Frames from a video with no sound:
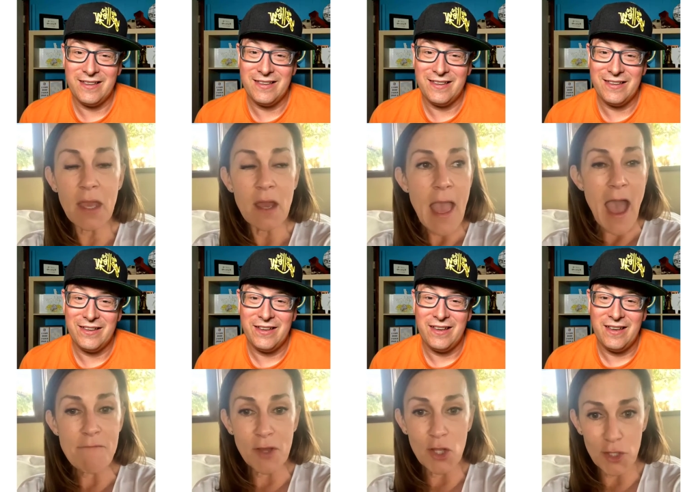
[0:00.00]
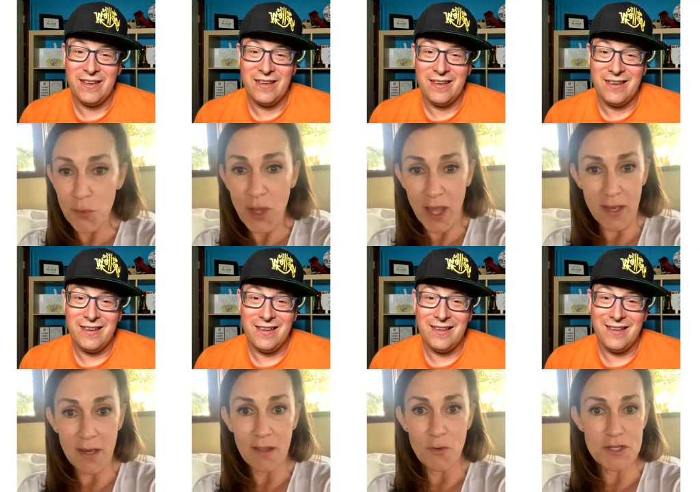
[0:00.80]
Speaker 1: have a glue gun
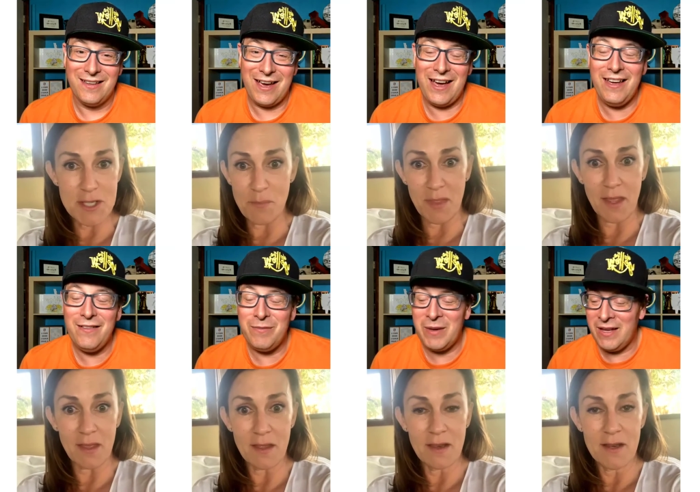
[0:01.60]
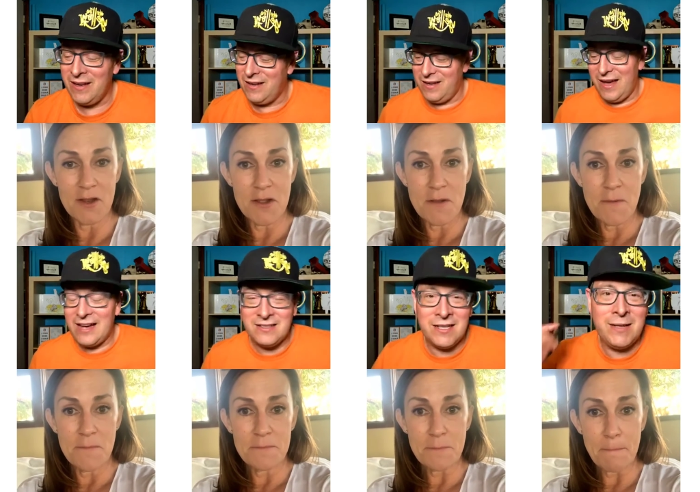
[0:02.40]
or something. I
Speaker 2: have been
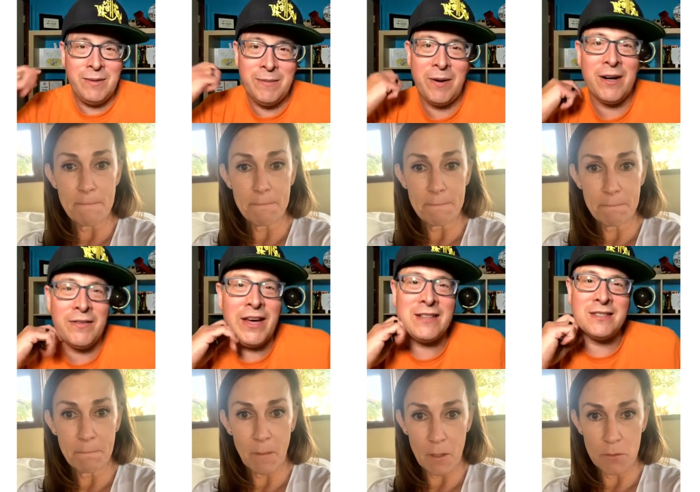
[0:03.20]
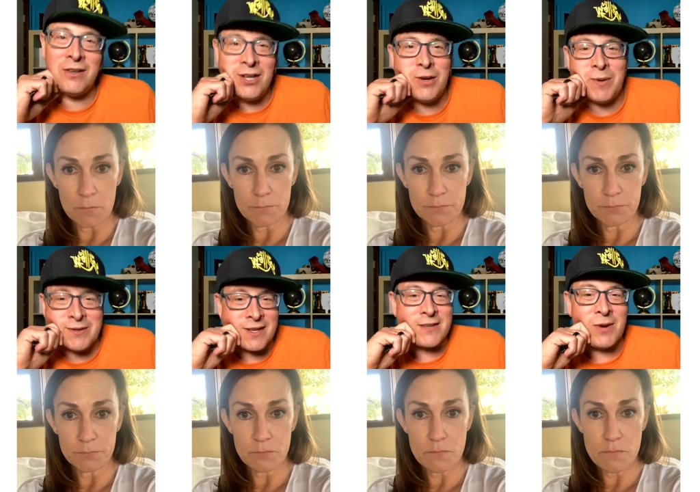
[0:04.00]
asking to be a part of that, so I hope
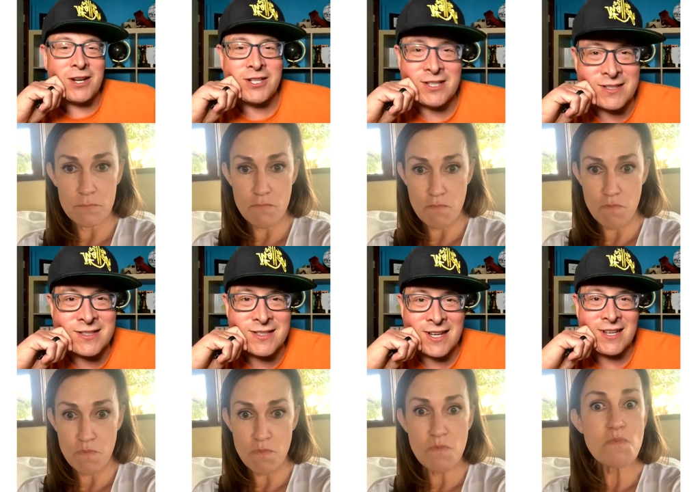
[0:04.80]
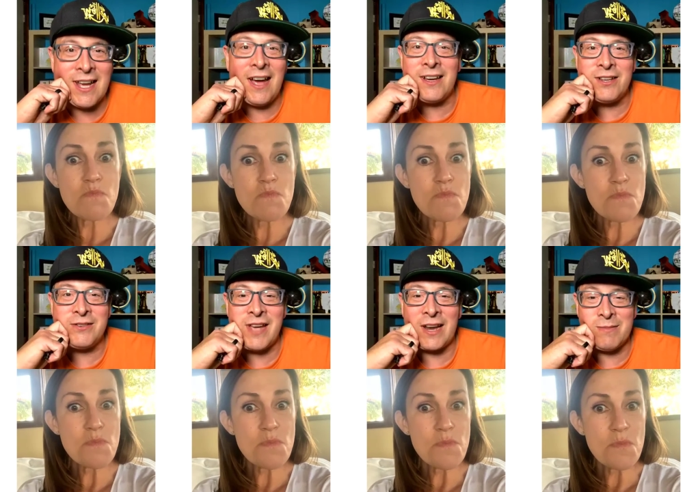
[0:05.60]
Jose's watching this and saying, "Yeah, I could use
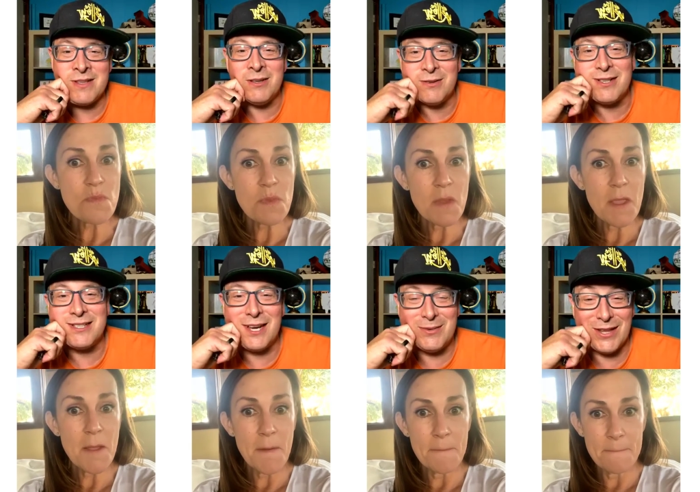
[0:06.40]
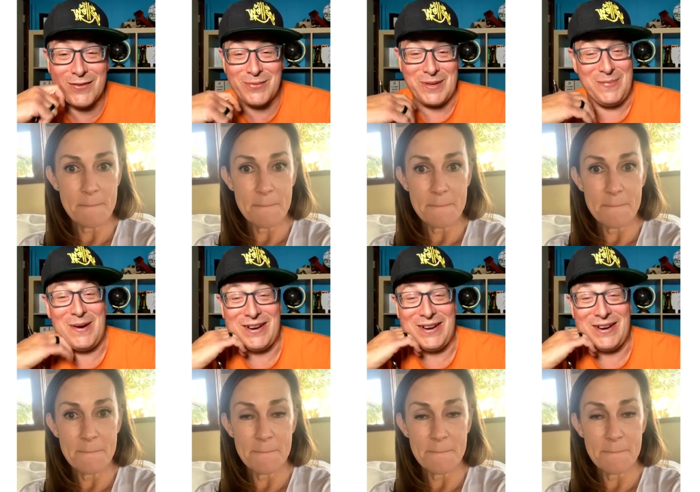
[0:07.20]
Adam too," because I would love to be a part of